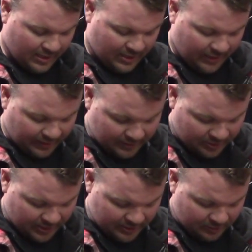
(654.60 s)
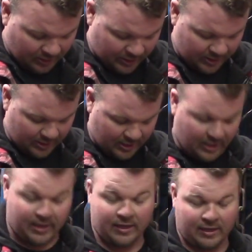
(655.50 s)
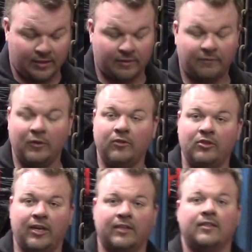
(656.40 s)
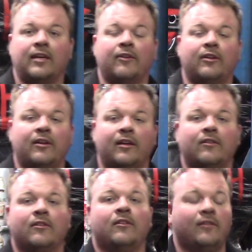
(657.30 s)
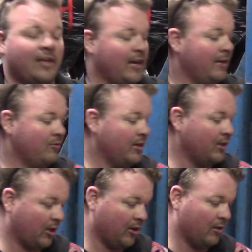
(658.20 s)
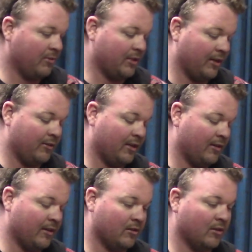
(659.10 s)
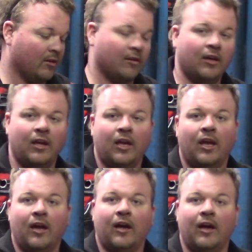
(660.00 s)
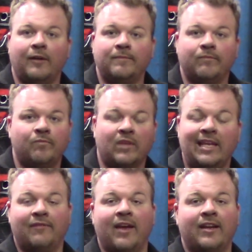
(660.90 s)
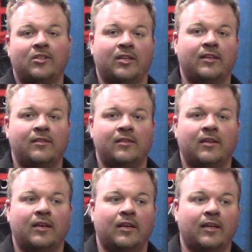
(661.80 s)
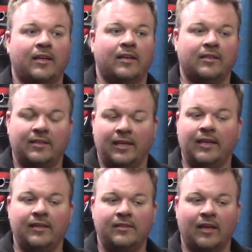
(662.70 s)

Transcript: He is trying to fuel inject a Toyota on alcohol, and I'm trying to carb a Toyota on alcohol. The advantage is his